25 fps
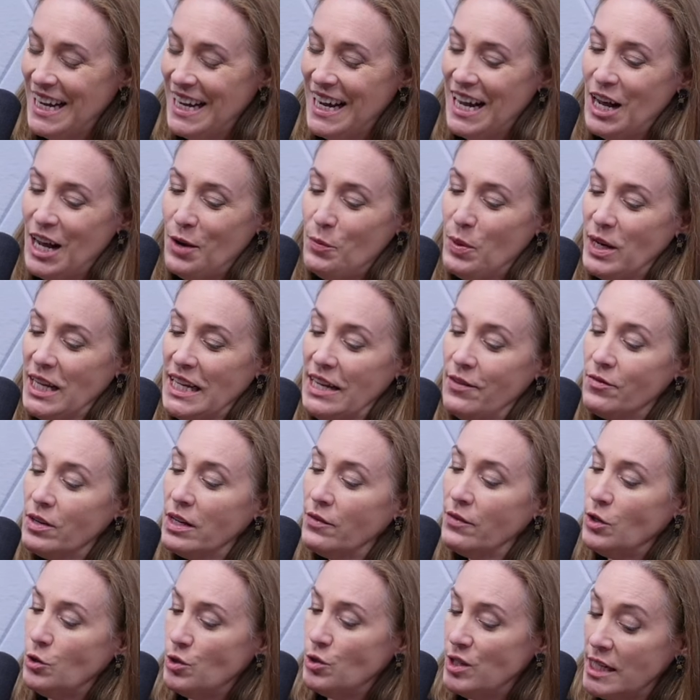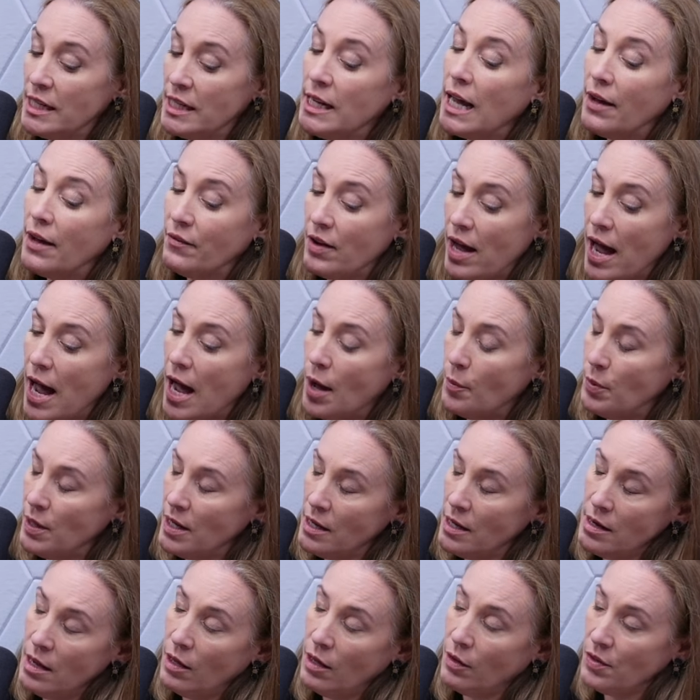uh, but even if you did have a happy
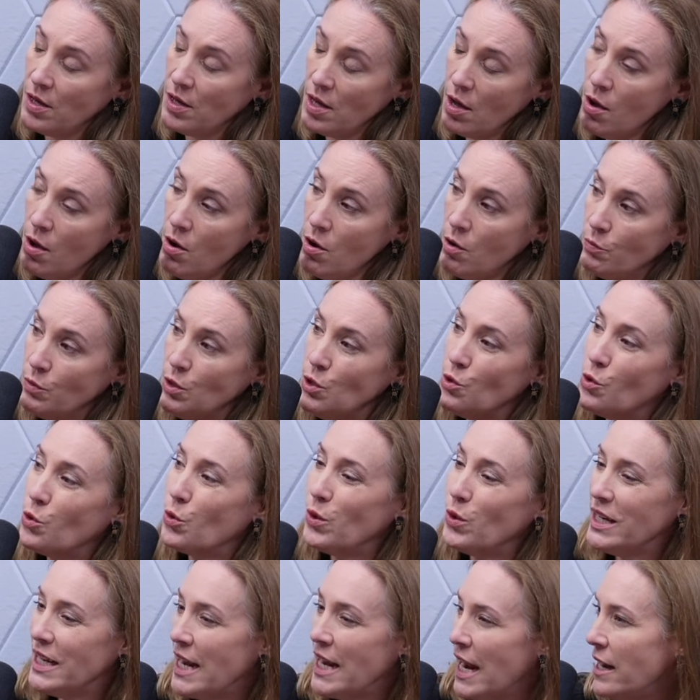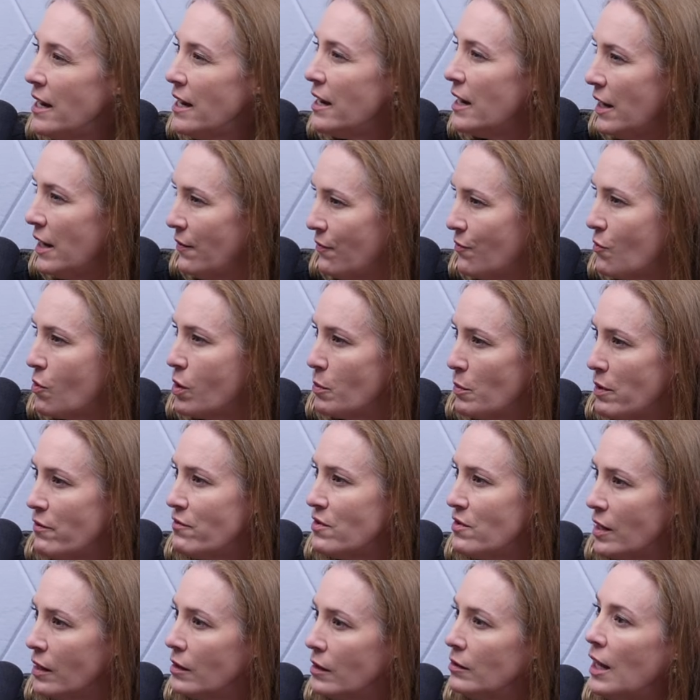and healthy home, you created a form of
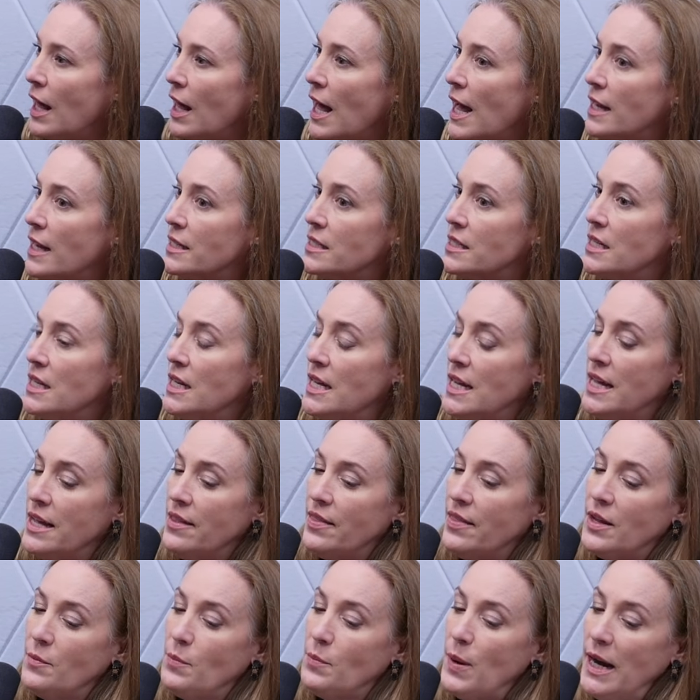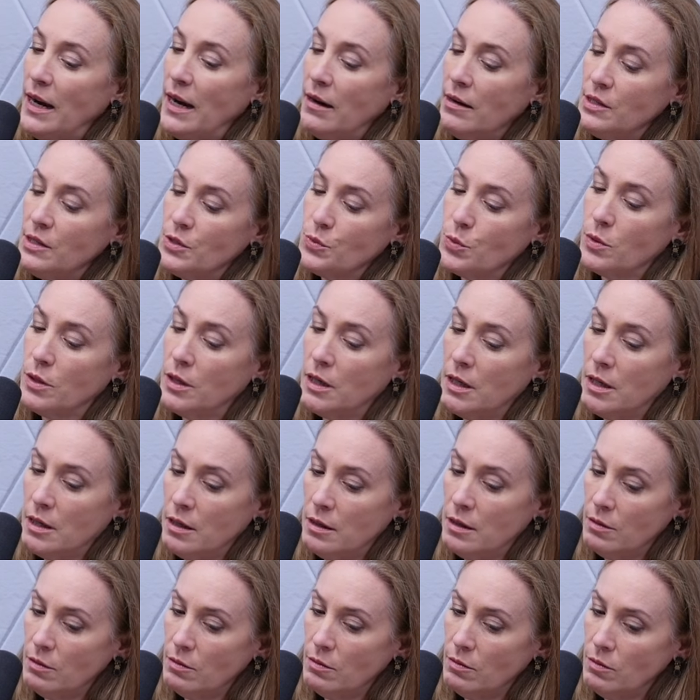neglect that parents
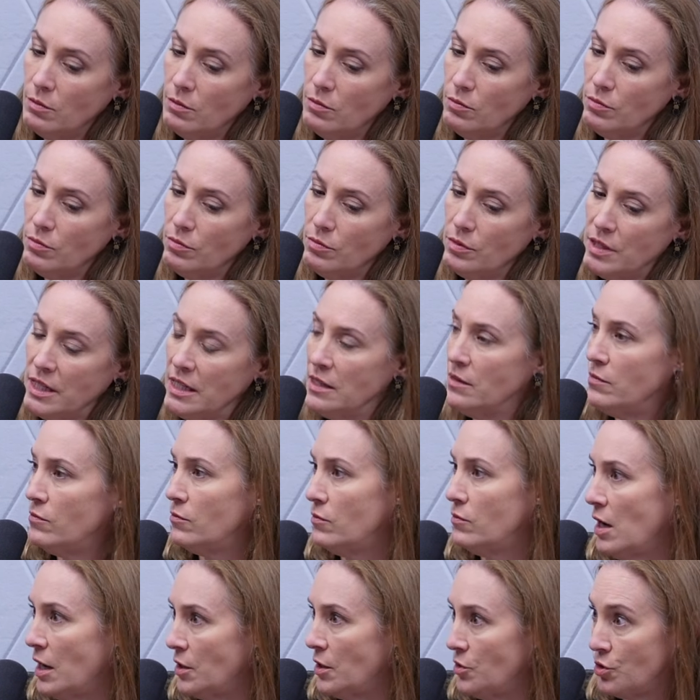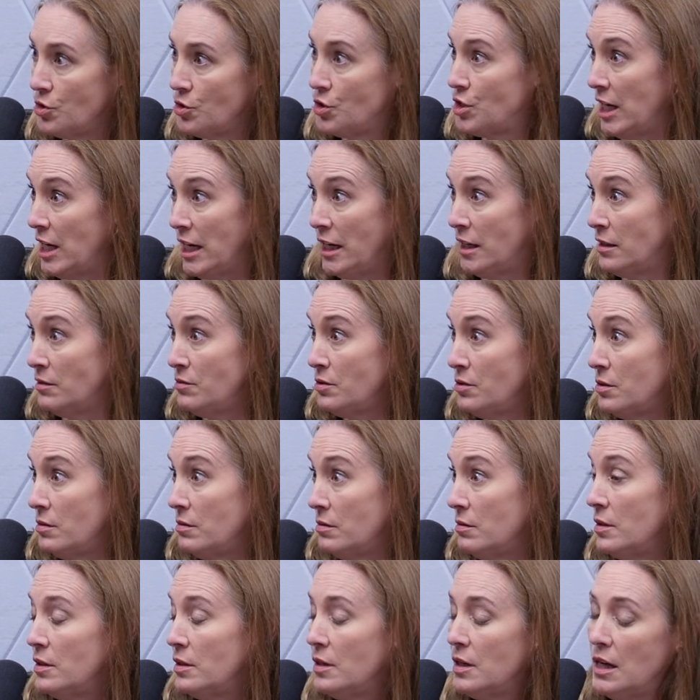were didn't understand
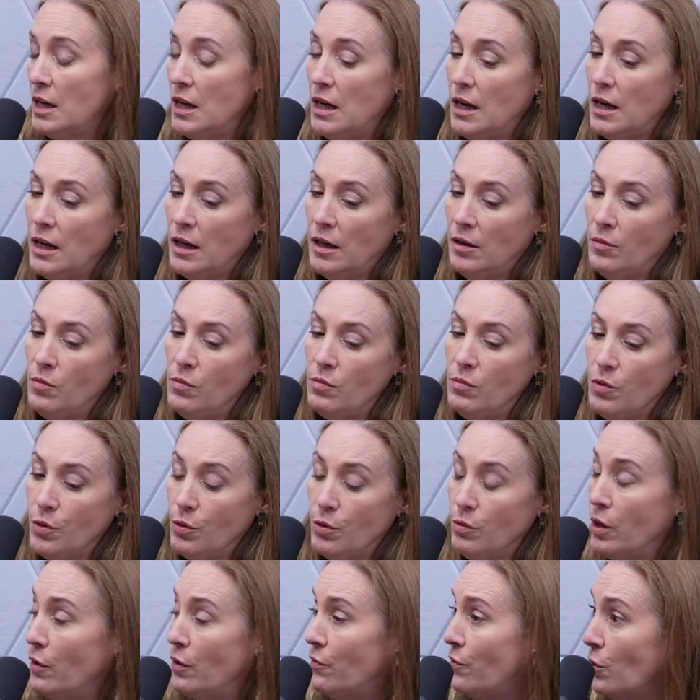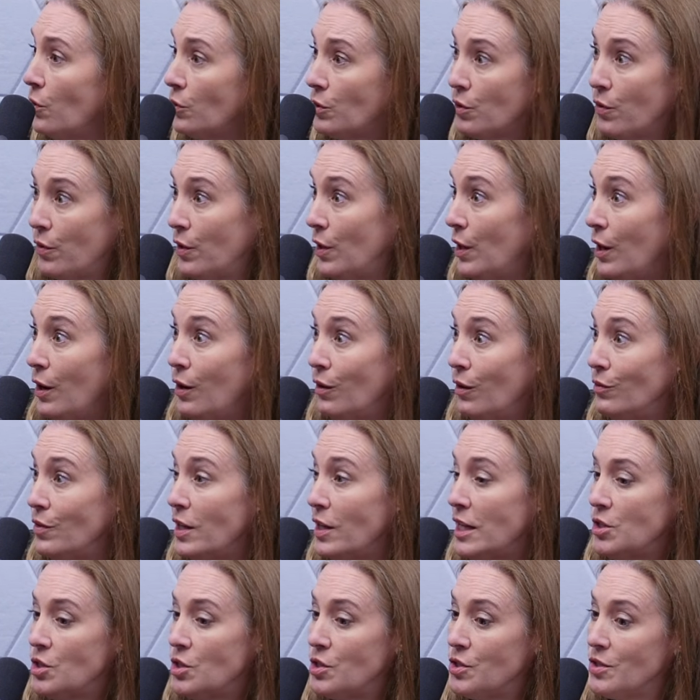um, through no fault of their own.
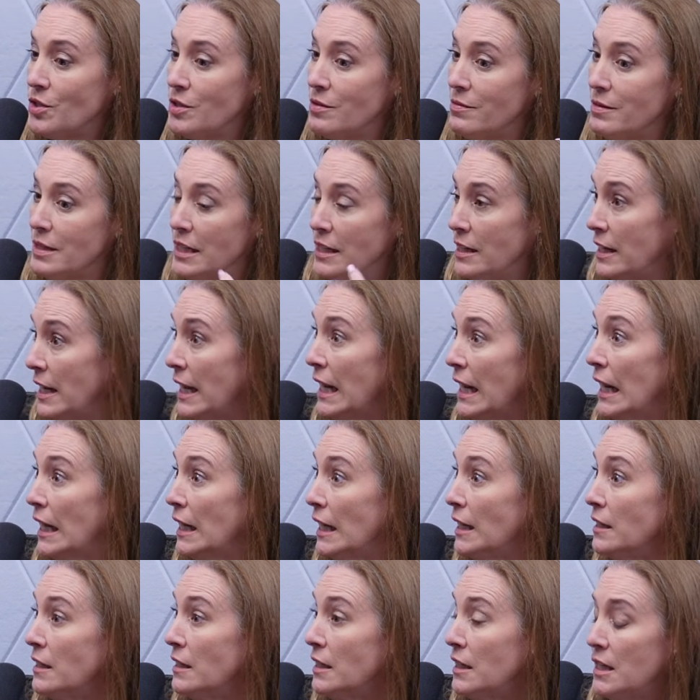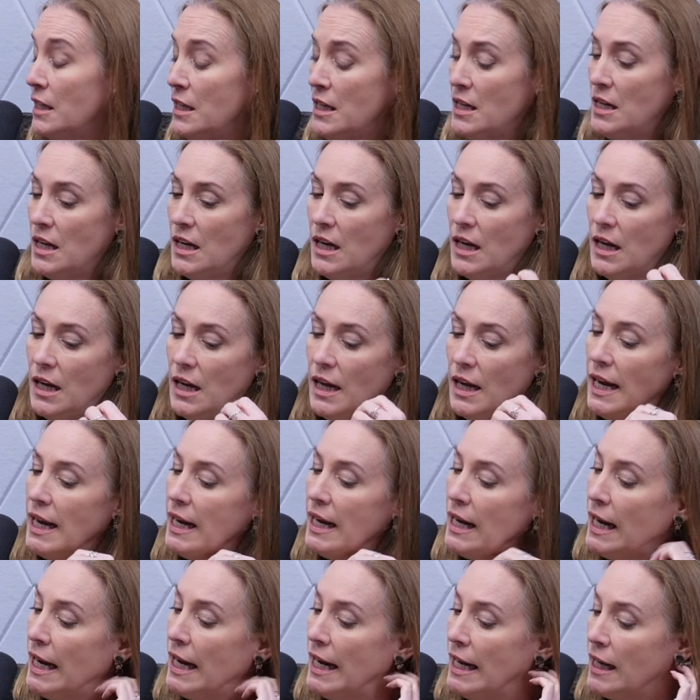They just didn't get it. Yeah.
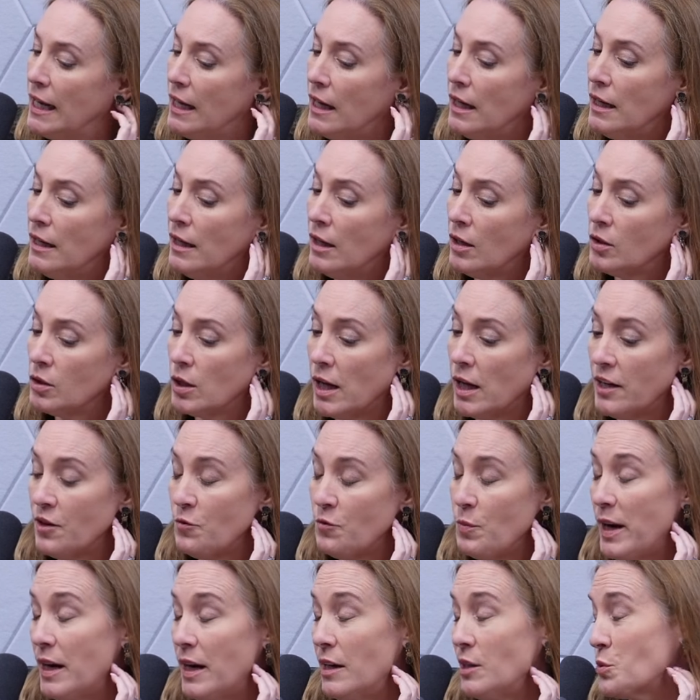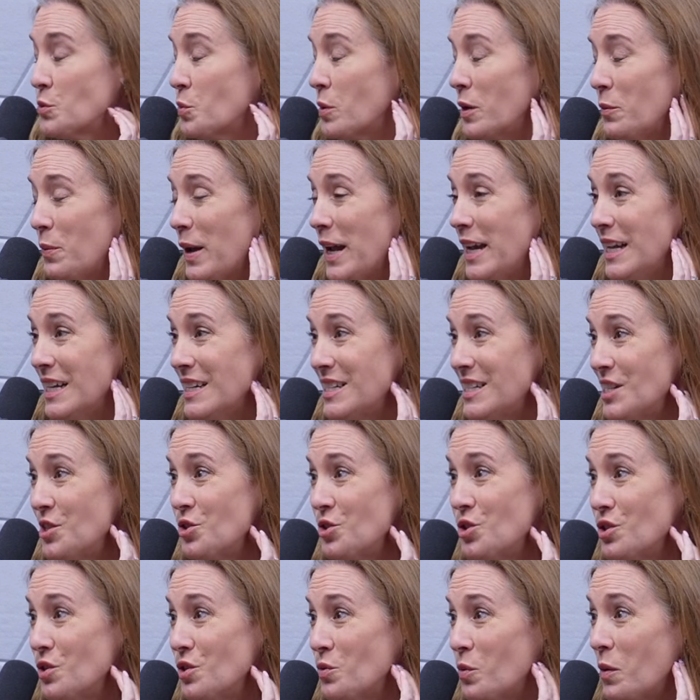Uh, and a lot of parents weren't paying
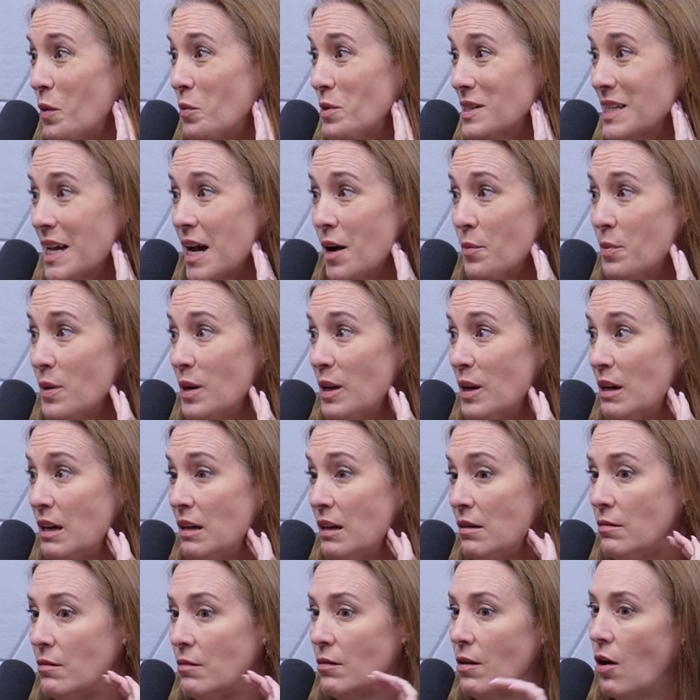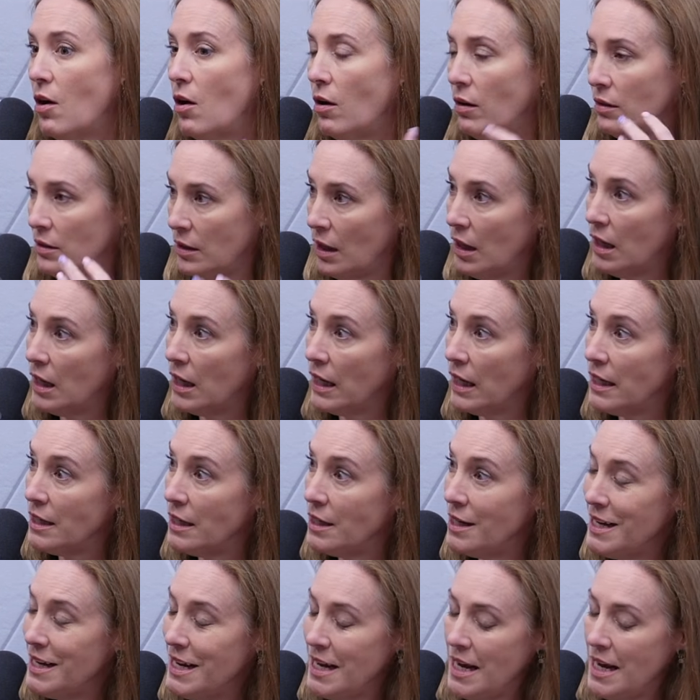attention to what was happening online.